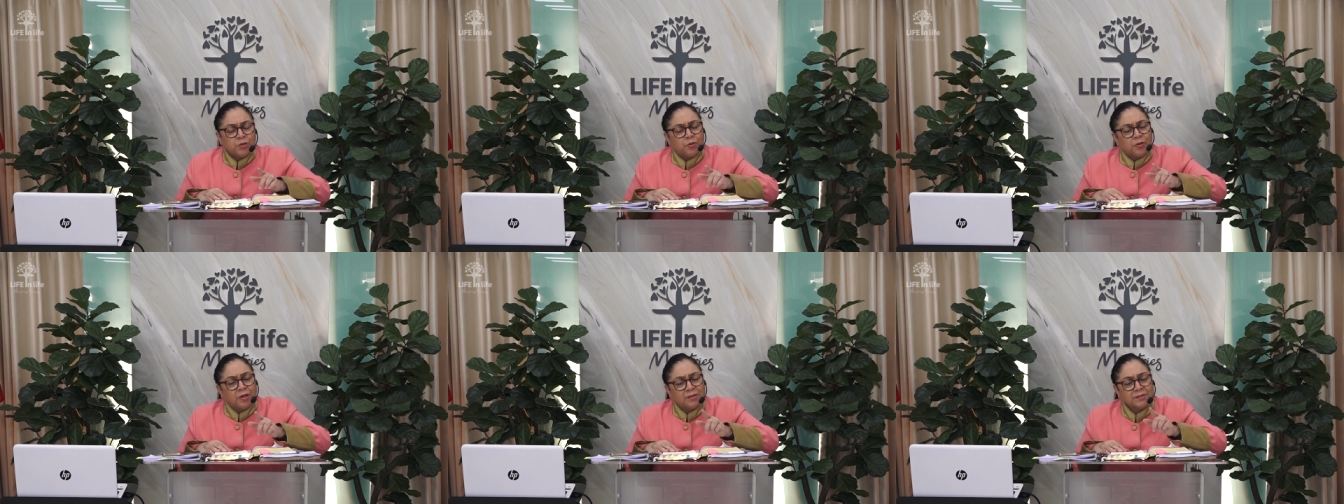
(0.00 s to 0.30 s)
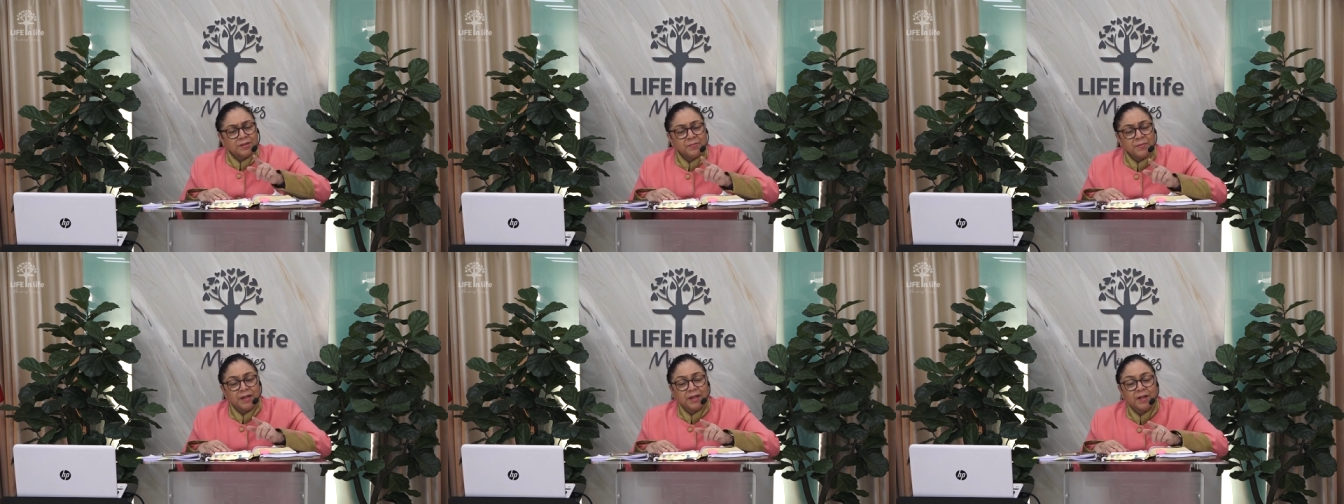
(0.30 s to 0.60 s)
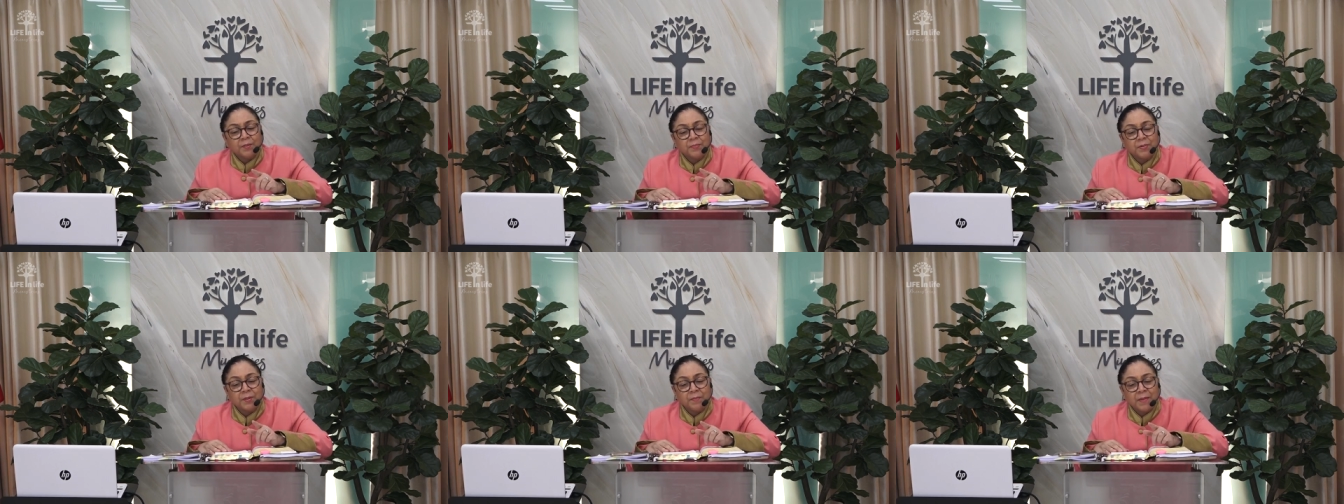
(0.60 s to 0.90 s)
you got to make
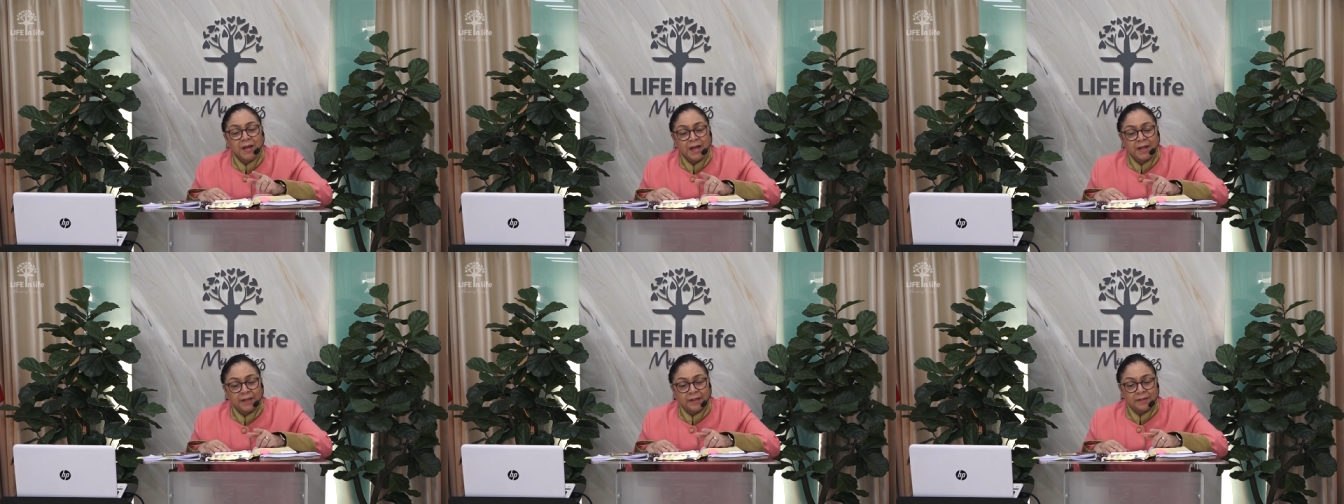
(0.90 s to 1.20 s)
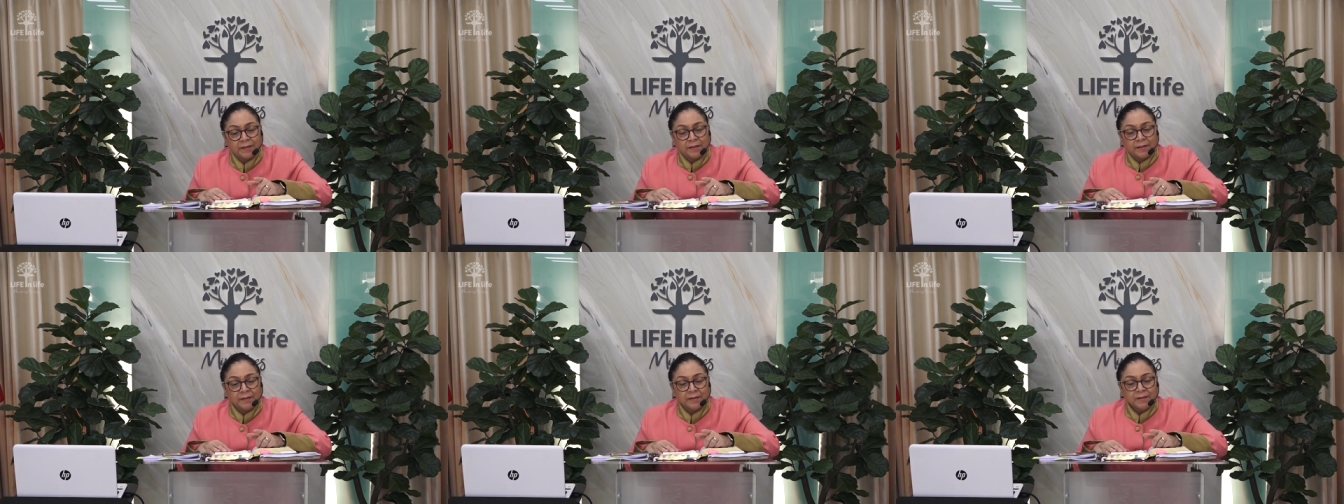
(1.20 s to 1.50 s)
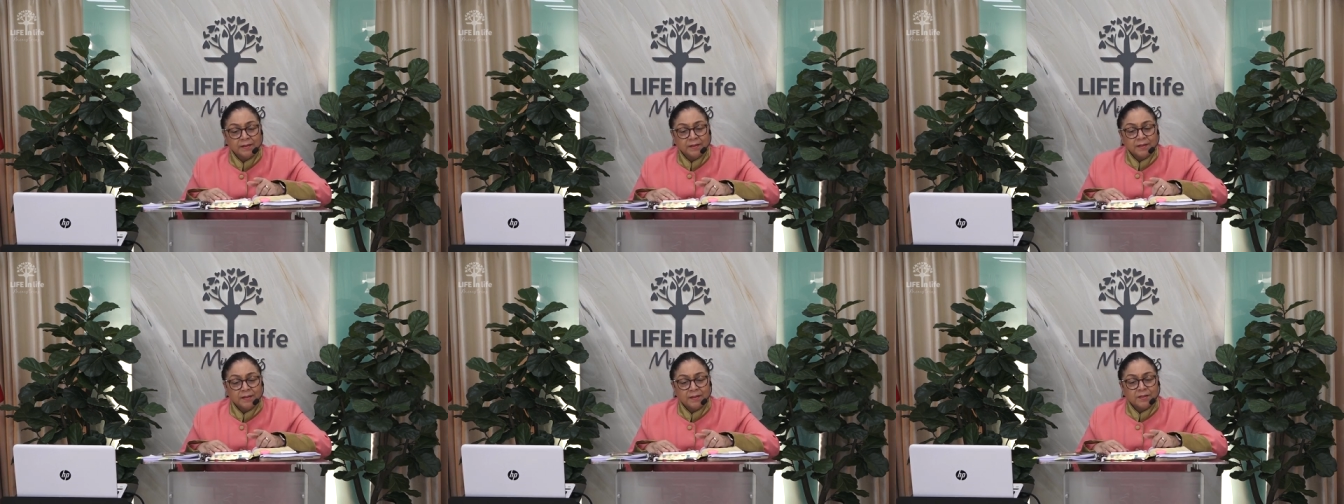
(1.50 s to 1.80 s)
up your mind.
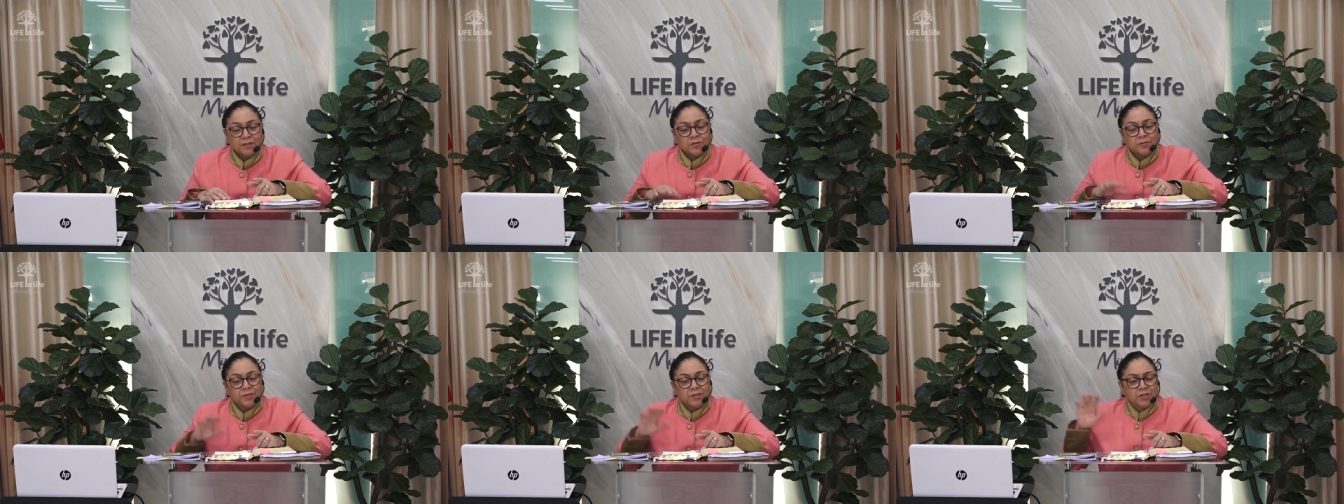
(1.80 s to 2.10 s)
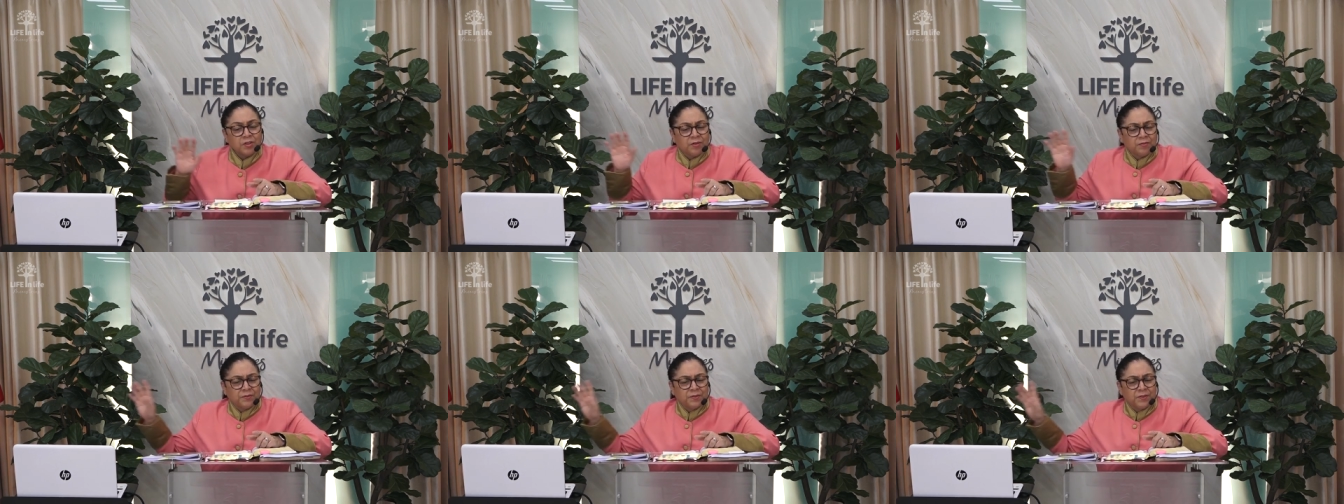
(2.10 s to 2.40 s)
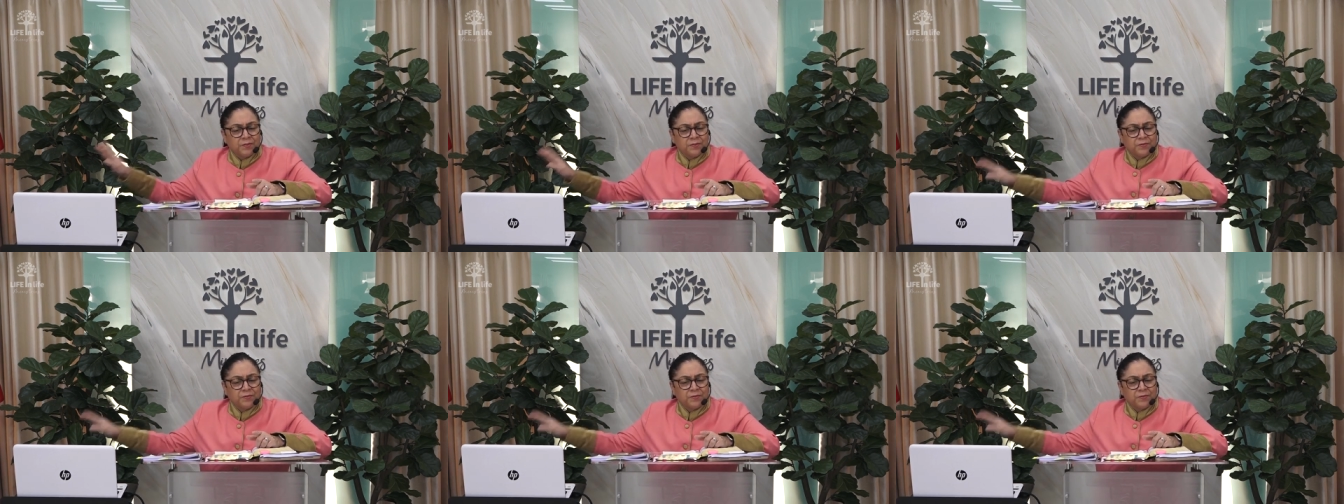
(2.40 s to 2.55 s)
Switch off the